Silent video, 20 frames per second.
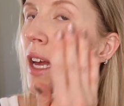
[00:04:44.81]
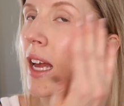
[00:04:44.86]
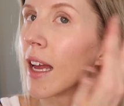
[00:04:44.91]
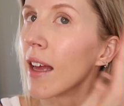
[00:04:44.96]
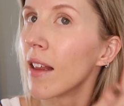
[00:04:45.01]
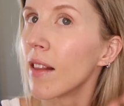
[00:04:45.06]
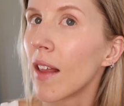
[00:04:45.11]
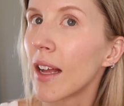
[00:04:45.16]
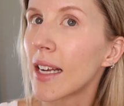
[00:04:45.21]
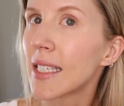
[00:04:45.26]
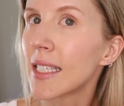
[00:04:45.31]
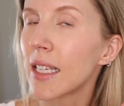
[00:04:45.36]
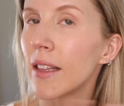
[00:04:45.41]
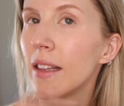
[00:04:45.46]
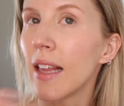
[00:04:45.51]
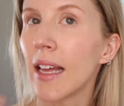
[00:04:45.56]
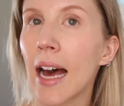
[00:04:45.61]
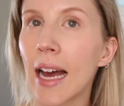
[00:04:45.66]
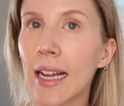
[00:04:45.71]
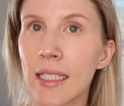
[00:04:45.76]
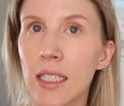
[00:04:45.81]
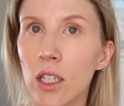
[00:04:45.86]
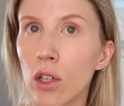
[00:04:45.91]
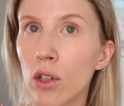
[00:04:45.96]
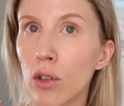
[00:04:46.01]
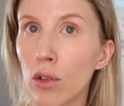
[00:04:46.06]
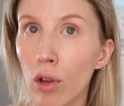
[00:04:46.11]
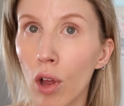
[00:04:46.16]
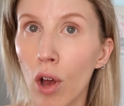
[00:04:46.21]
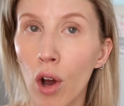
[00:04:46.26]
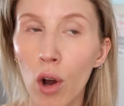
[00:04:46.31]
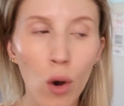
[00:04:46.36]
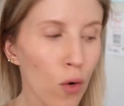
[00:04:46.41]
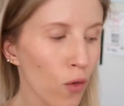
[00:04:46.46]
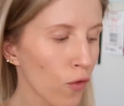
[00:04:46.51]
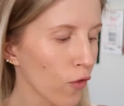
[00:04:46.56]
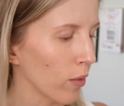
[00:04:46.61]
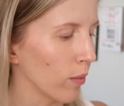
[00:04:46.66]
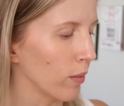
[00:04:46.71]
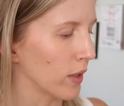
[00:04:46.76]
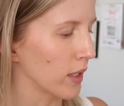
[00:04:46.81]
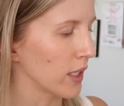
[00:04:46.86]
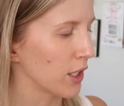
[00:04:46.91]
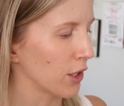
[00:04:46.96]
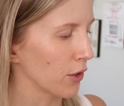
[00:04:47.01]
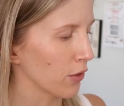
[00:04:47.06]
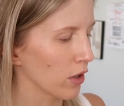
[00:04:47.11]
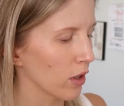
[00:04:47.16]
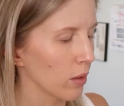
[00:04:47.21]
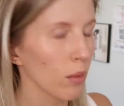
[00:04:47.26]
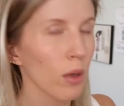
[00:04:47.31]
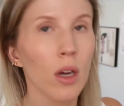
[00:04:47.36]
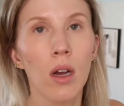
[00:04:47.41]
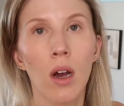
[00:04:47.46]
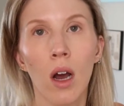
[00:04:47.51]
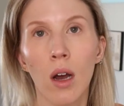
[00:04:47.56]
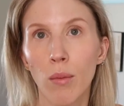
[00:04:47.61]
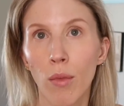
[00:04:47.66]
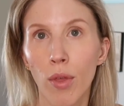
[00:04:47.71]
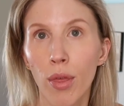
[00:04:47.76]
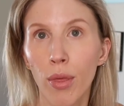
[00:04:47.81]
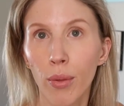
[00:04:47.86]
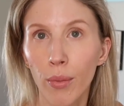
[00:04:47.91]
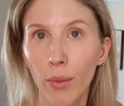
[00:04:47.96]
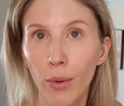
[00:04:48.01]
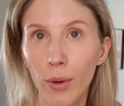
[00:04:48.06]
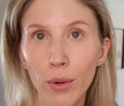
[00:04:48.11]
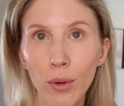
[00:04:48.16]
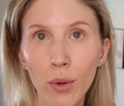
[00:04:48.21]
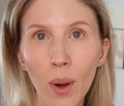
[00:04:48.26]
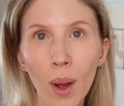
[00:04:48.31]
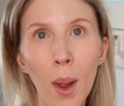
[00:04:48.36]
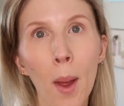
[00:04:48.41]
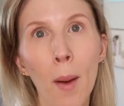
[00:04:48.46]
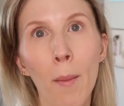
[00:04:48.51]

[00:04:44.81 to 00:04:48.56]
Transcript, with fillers: It lets that glow from the serum come through,